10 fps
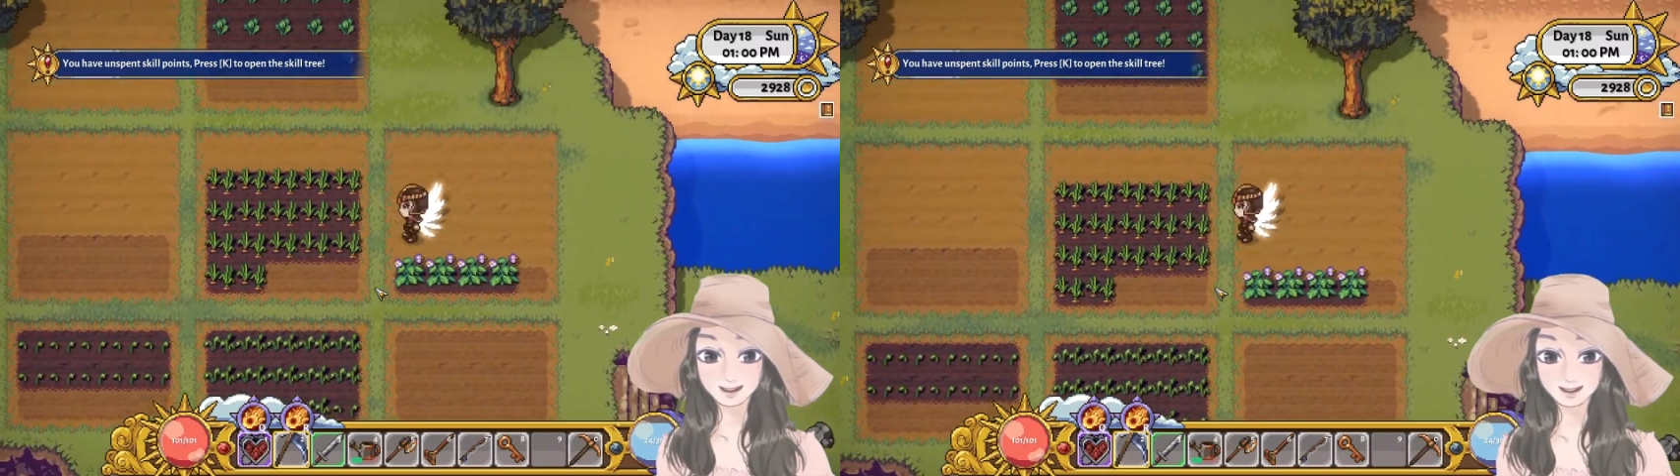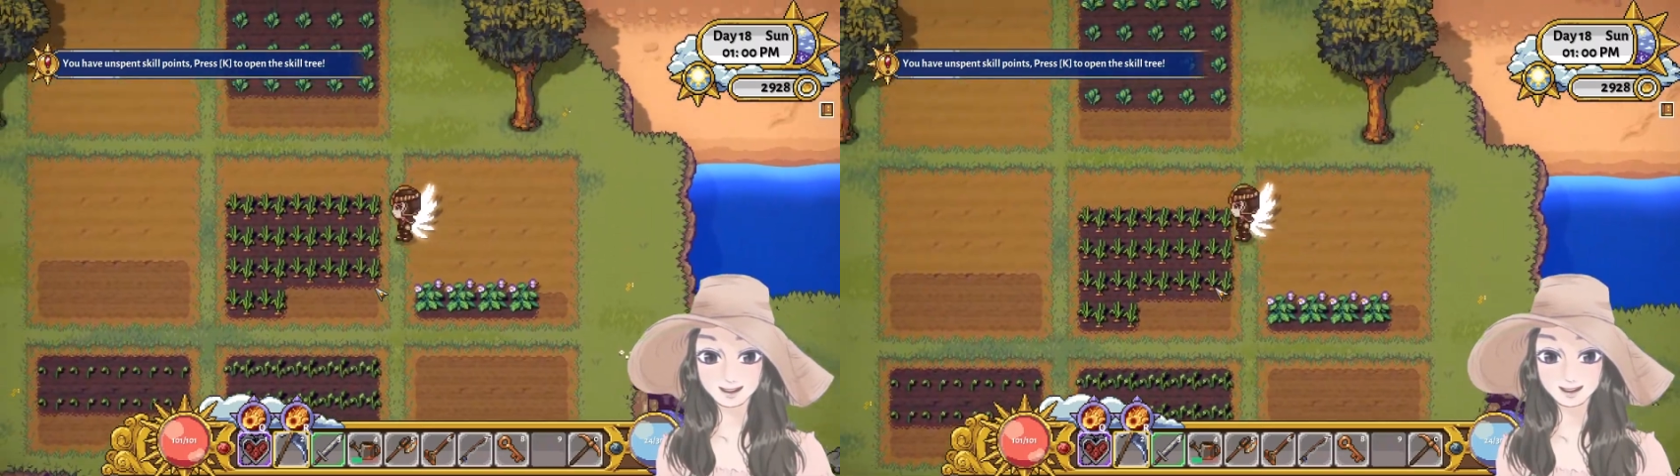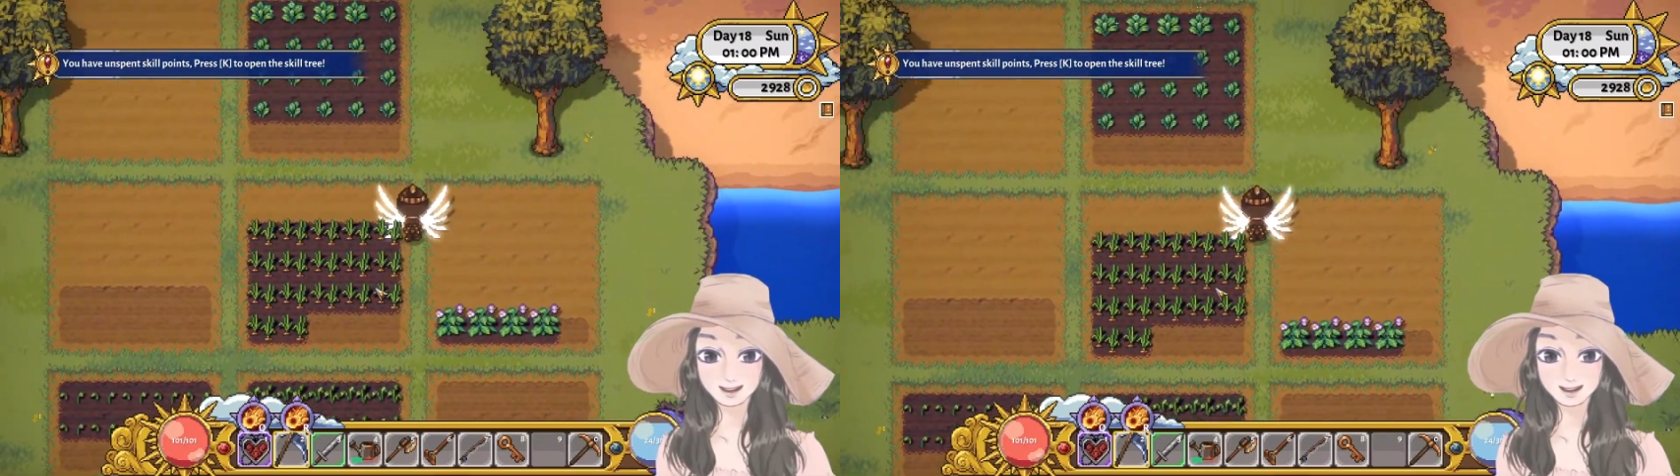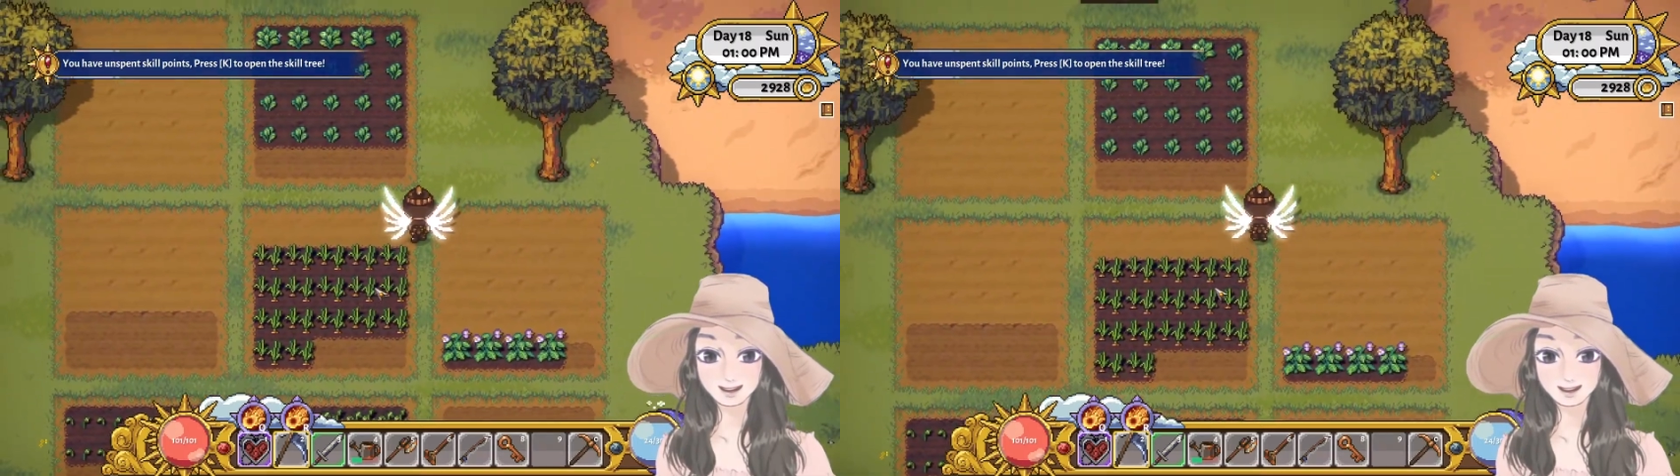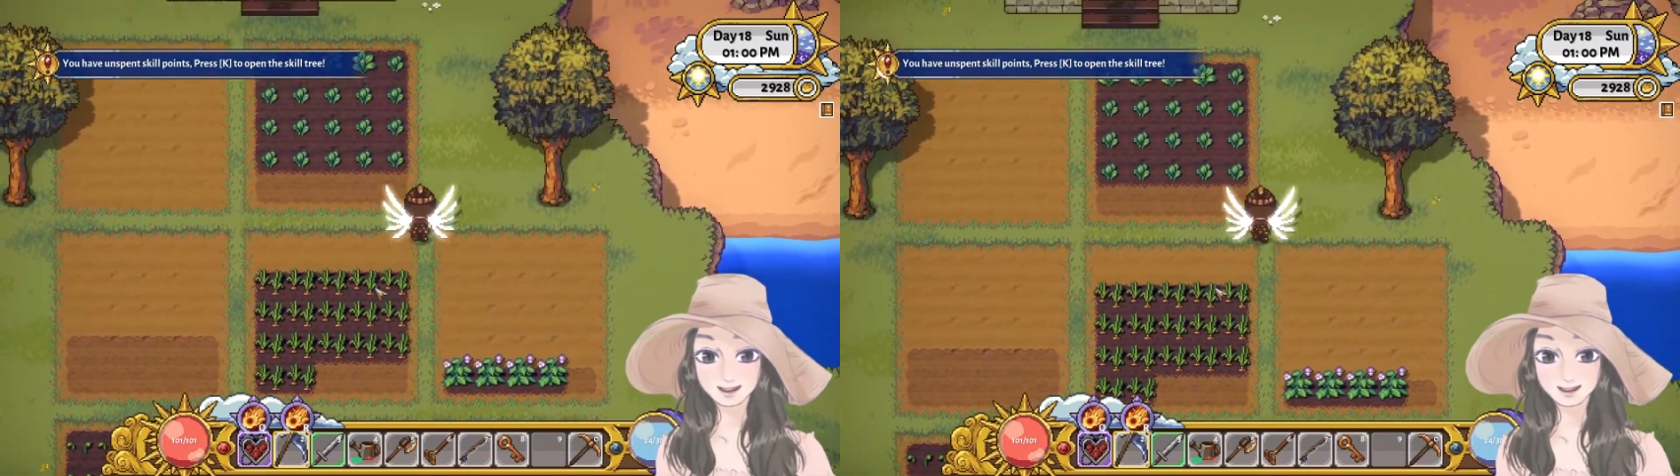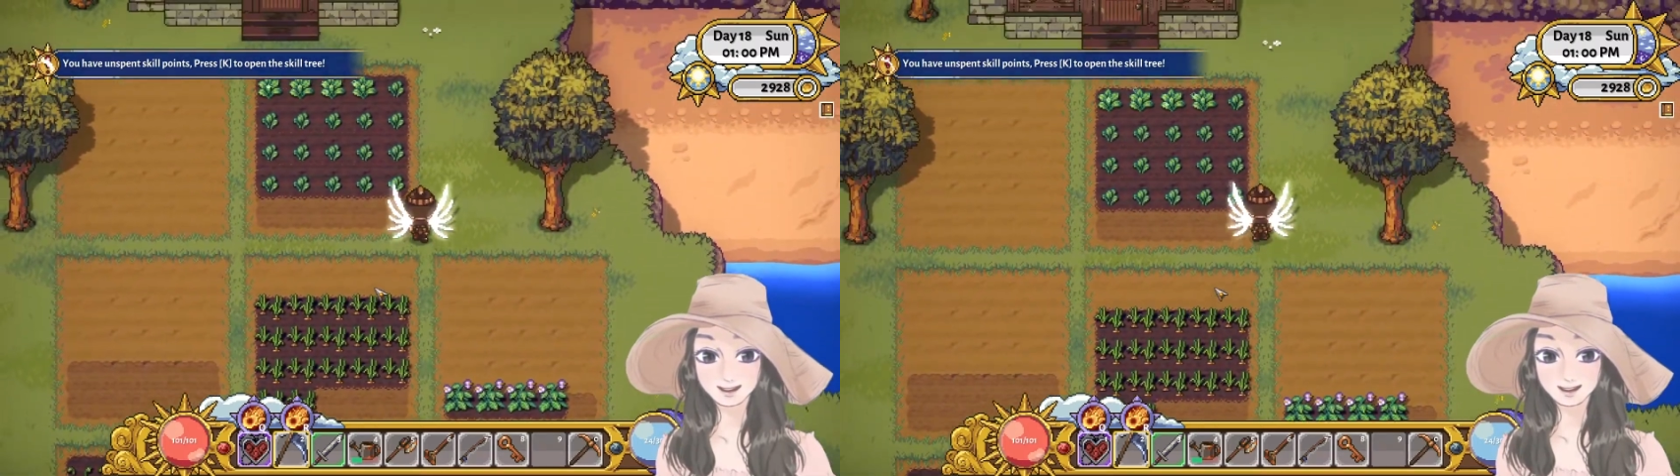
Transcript: Oh,